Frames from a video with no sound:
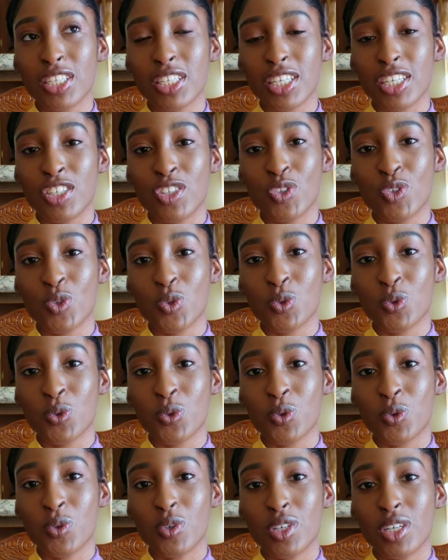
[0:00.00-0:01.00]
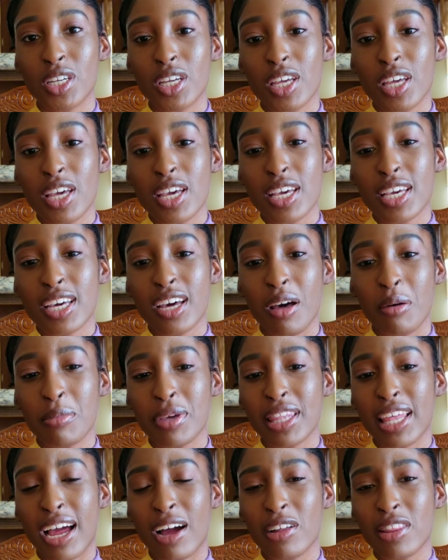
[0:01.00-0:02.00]
into
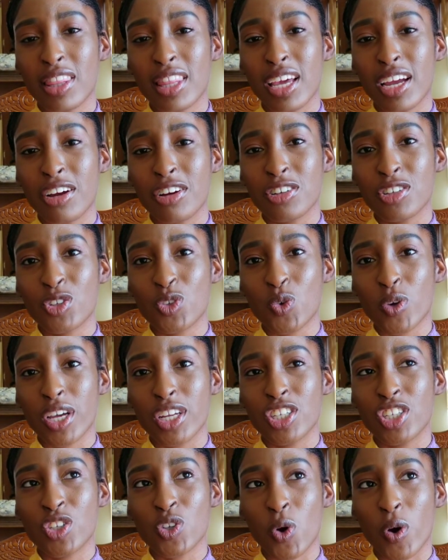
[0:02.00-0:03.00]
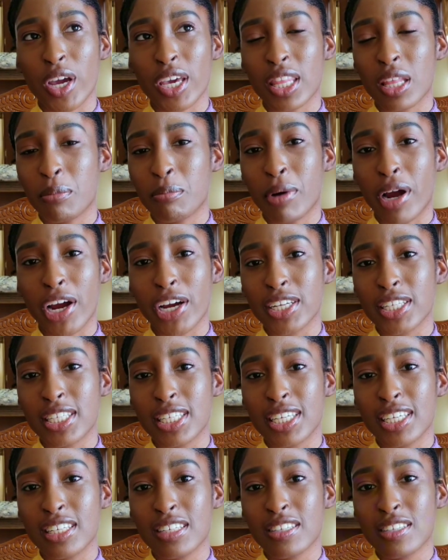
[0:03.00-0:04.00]
coming out there to enjoy the
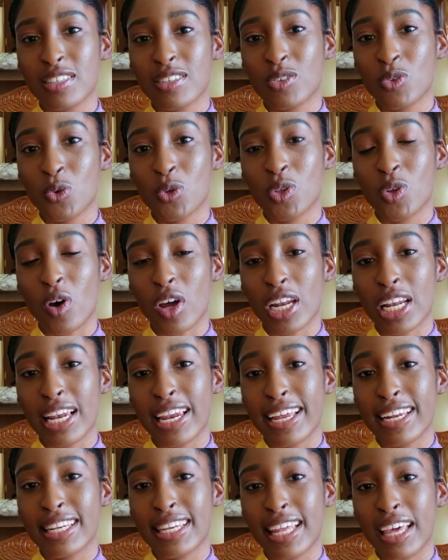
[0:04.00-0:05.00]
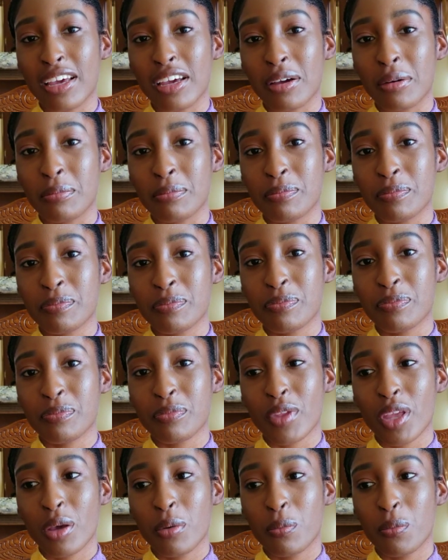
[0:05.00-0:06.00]
parties. Do not let them
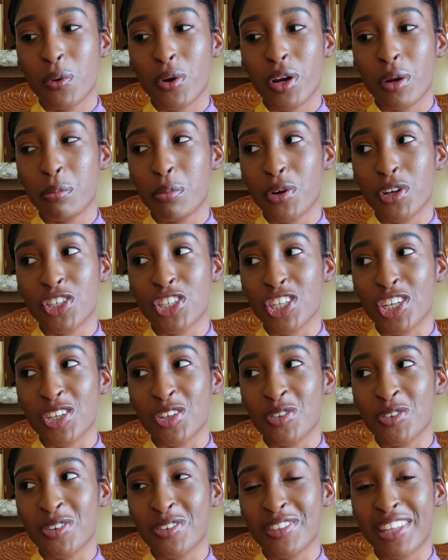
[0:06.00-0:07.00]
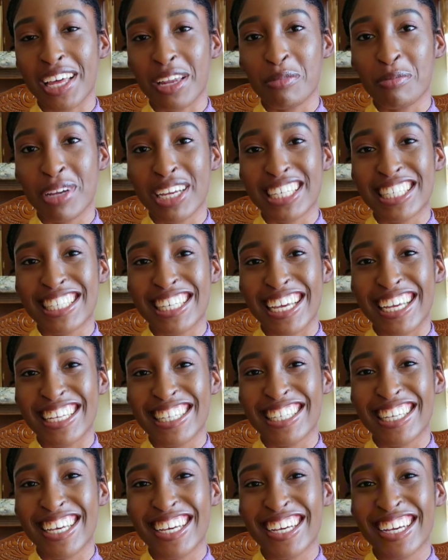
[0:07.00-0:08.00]
peer pressure you, if that makes
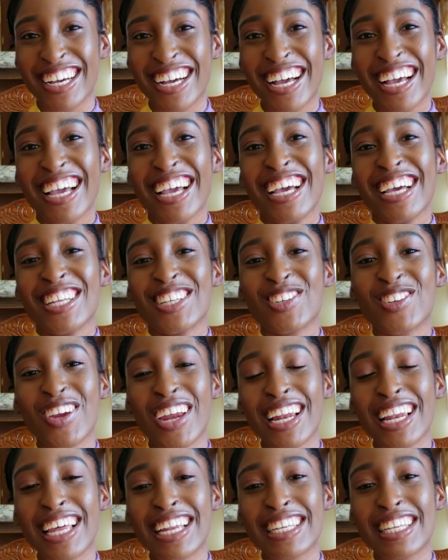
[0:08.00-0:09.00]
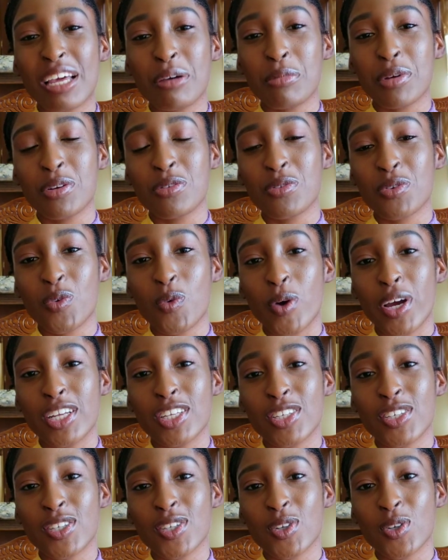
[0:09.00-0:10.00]
sense. Do not let them
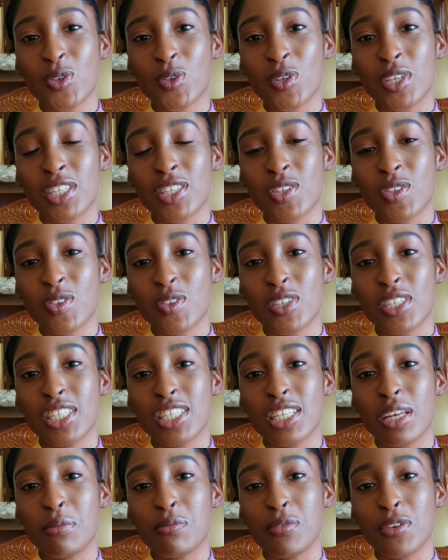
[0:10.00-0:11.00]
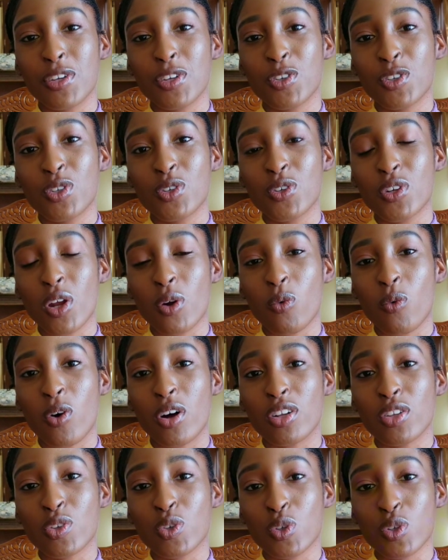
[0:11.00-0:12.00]
influence you into doing something you do not
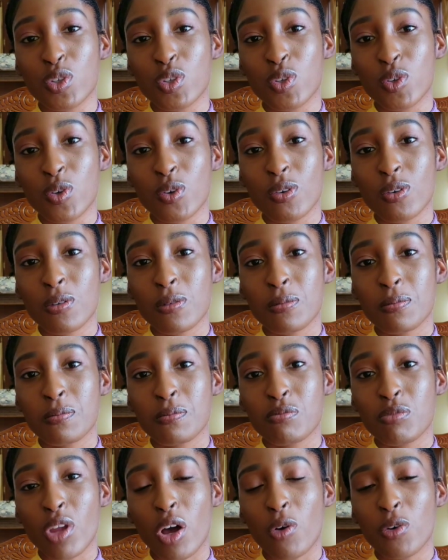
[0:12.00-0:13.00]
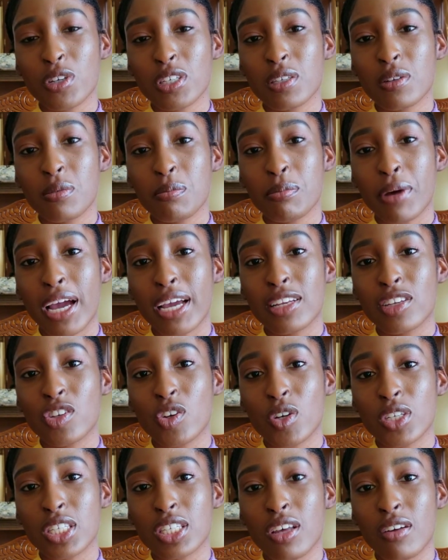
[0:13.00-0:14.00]
want to do. Always remind
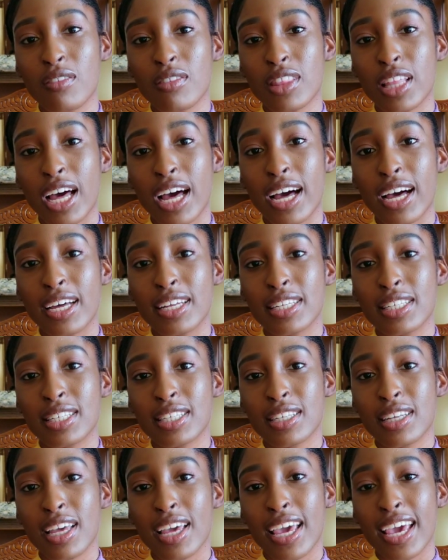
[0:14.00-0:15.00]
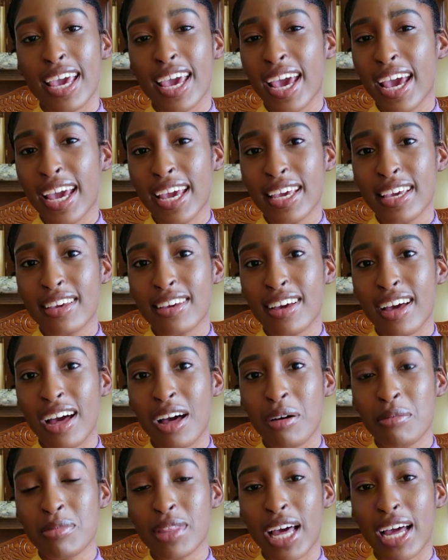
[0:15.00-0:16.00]
yourself that, hey,
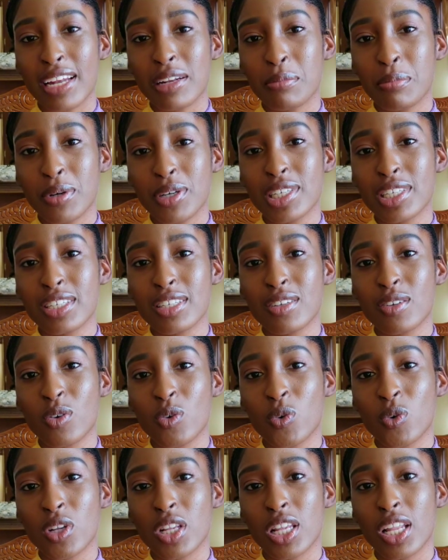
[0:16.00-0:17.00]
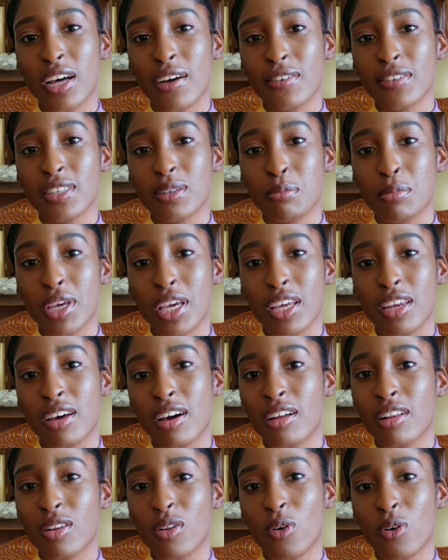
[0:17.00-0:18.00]
I'm that person who loves being
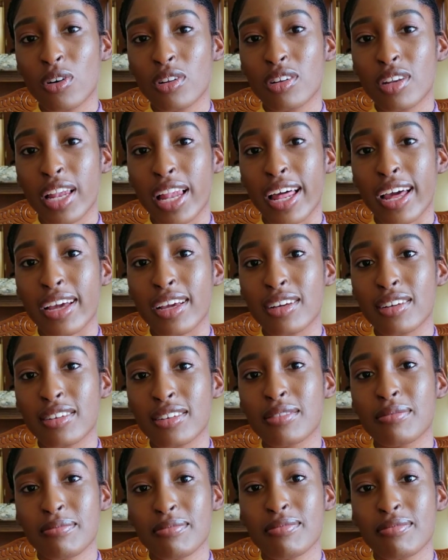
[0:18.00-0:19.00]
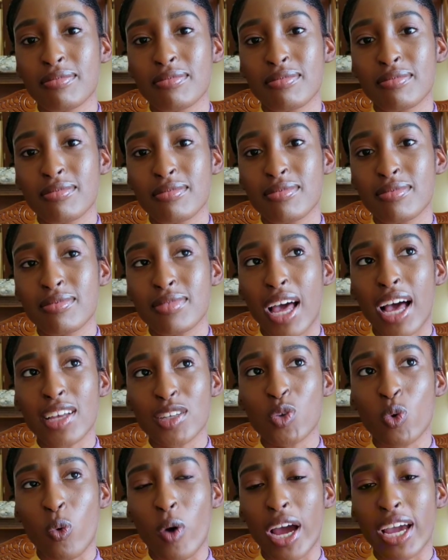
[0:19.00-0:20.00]
alone. Like,
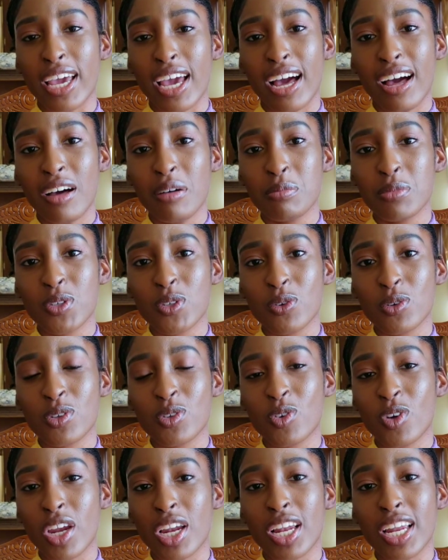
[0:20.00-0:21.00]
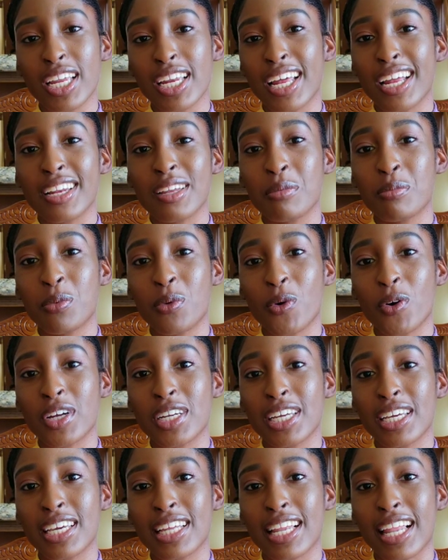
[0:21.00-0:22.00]
that's who I am. So do not let
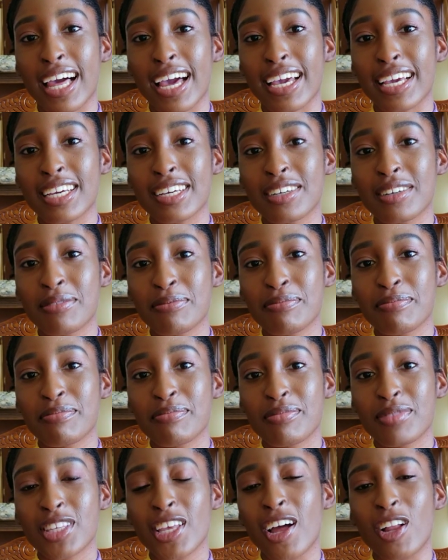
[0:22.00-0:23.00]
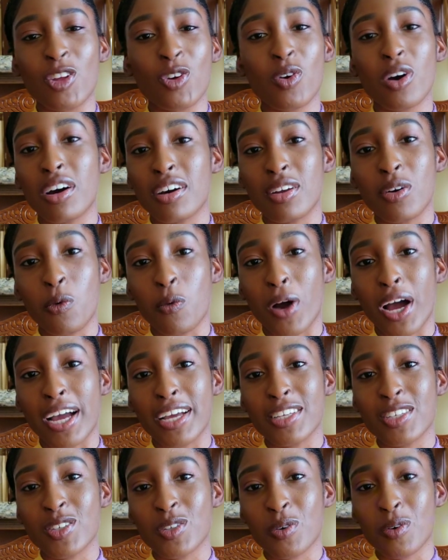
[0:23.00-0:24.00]
anybody like tell you
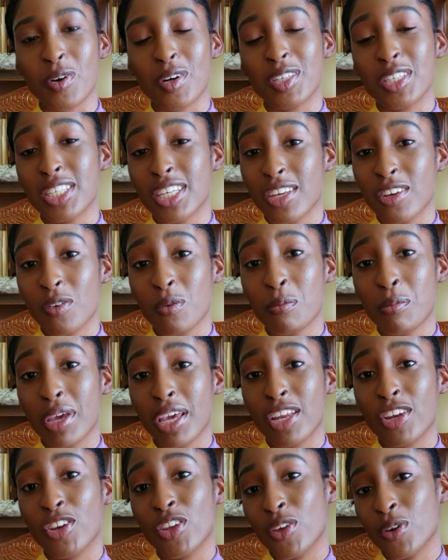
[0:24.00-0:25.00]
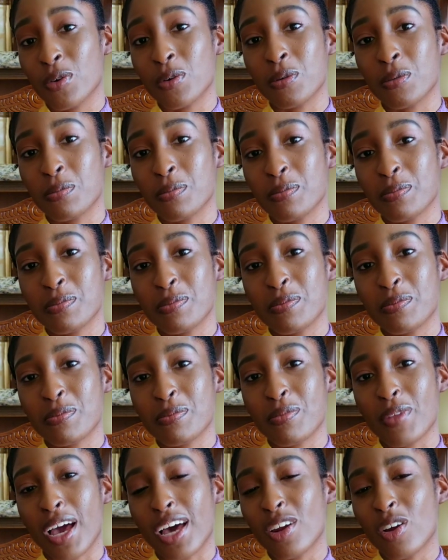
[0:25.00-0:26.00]
otherwise. So continue being you,
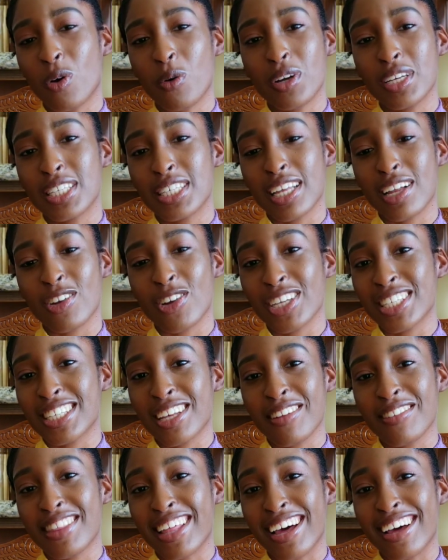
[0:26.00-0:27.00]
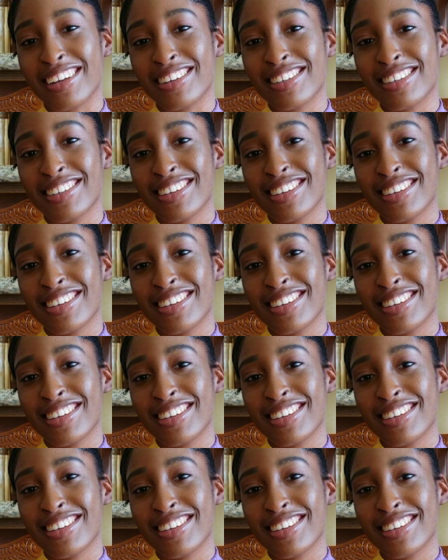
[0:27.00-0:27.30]
and always tell yourself that